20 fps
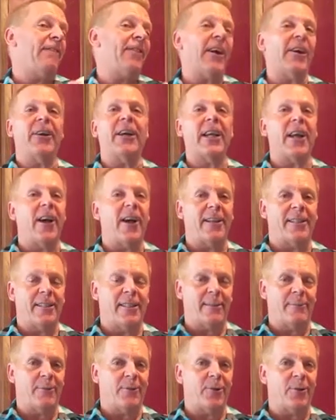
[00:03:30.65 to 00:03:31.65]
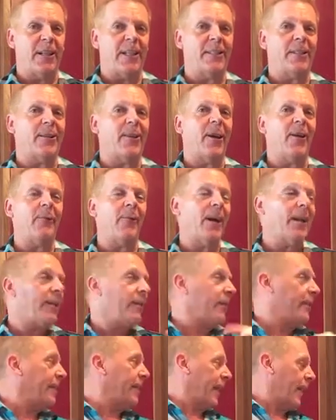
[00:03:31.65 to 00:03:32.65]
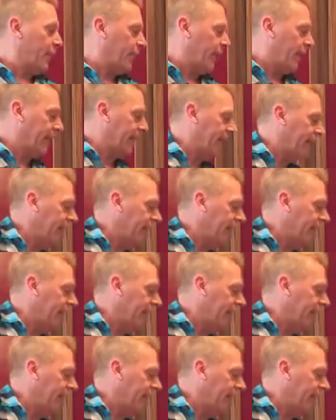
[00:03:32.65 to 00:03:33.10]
very awesome treat. So I want you to stay with